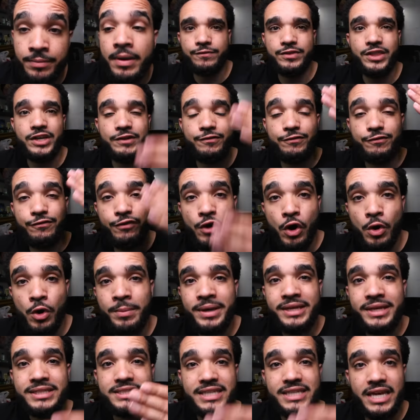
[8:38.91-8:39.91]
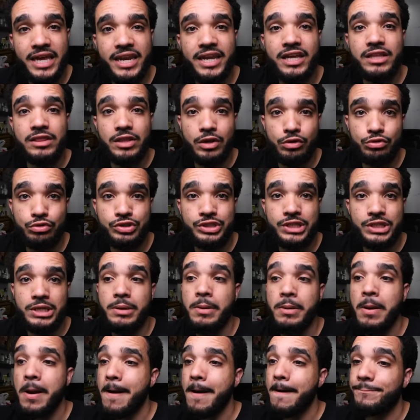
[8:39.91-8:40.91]
The foaming setting
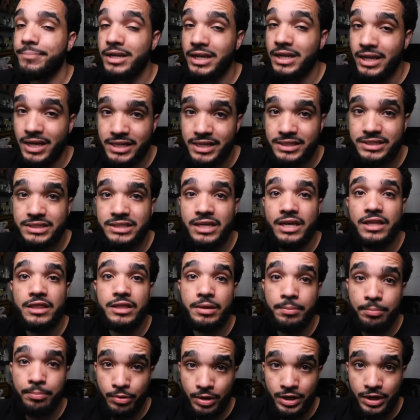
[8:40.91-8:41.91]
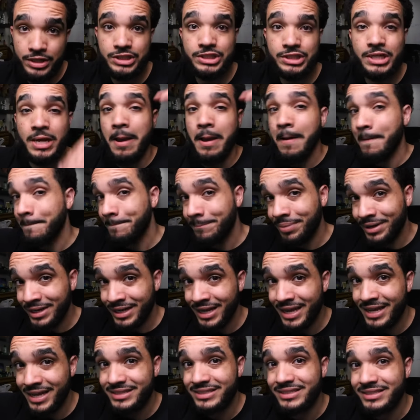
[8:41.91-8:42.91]
lotion plus the brush
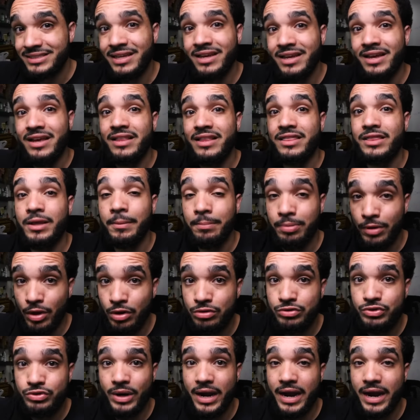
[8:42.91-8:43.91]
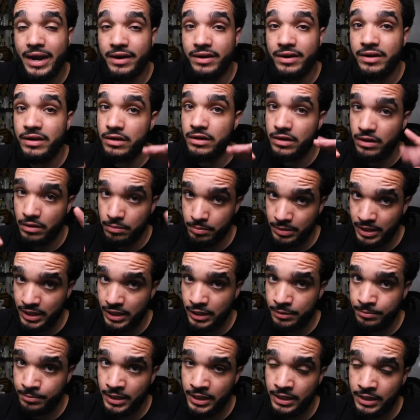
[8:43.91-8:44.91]
plus the blow dryer on
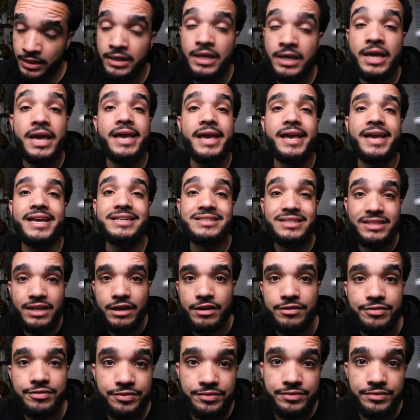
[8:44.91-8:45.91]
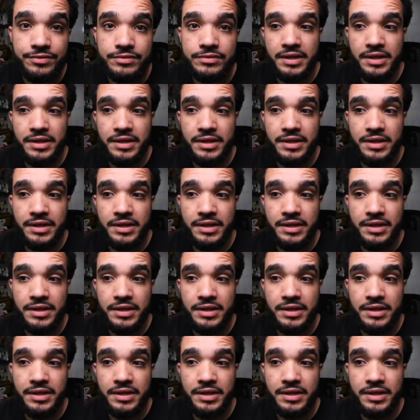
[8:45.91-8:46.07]
medium heat is enough.